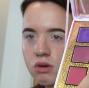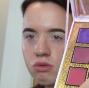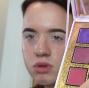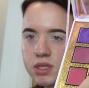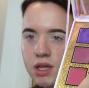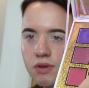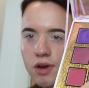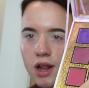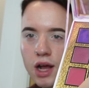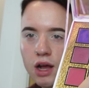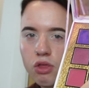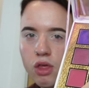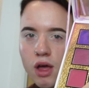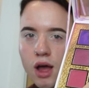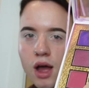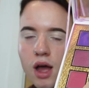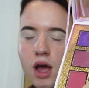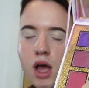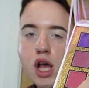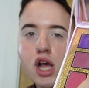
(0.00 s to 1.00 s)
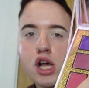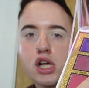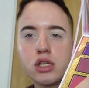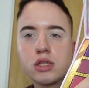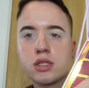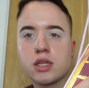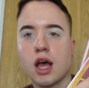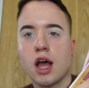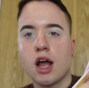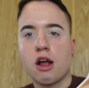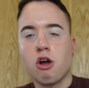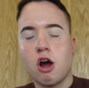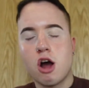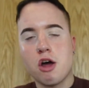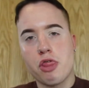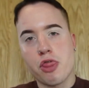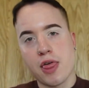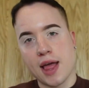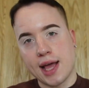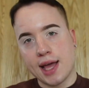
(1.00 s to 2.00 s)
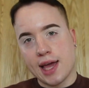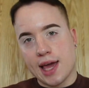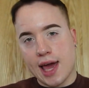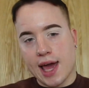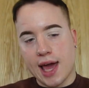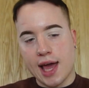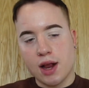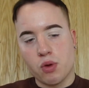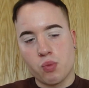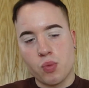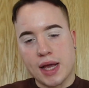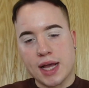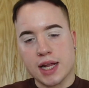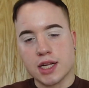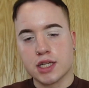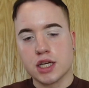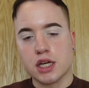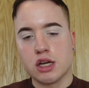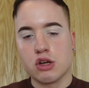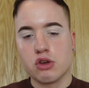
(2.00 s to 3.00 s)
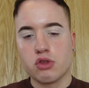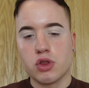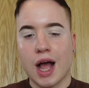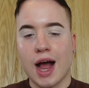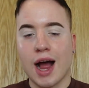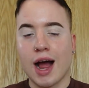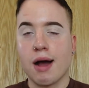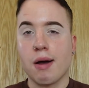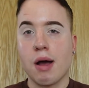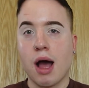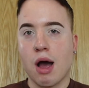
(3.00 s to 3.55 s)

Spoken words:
or something like that. So I'm thinking we can do that,